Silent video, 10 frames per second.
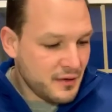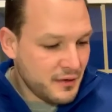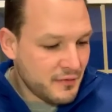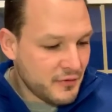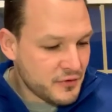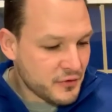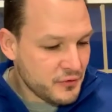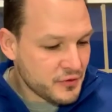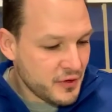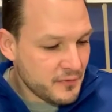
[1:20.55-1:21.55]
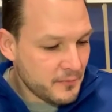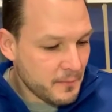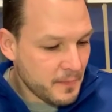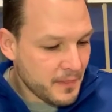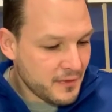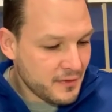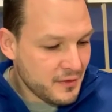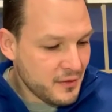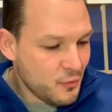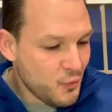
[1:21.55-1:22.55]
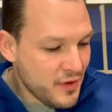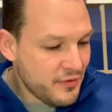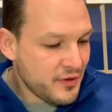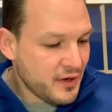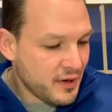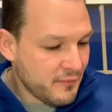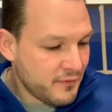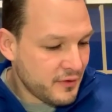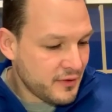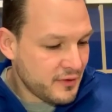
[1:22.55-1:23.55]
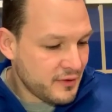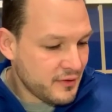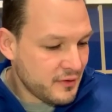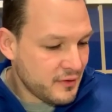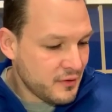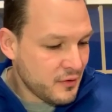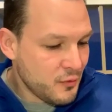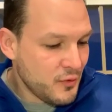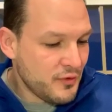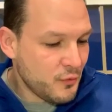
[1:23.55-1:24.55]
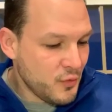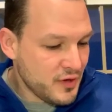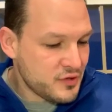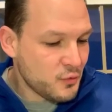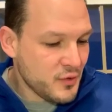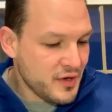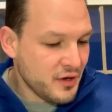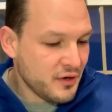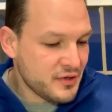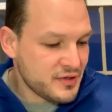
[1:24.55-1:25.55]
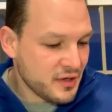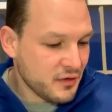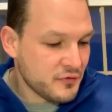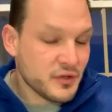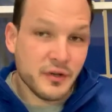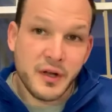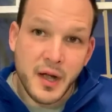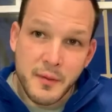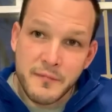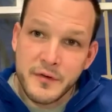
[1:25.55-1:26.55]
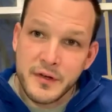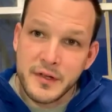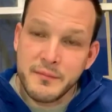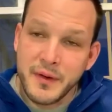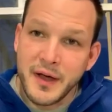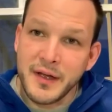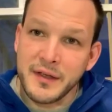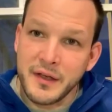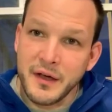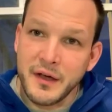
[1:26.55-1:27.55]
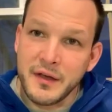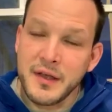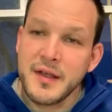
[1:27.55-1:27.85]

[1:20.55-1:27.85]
The verse goes on: with the comfort with which we ourselves are comforted by God.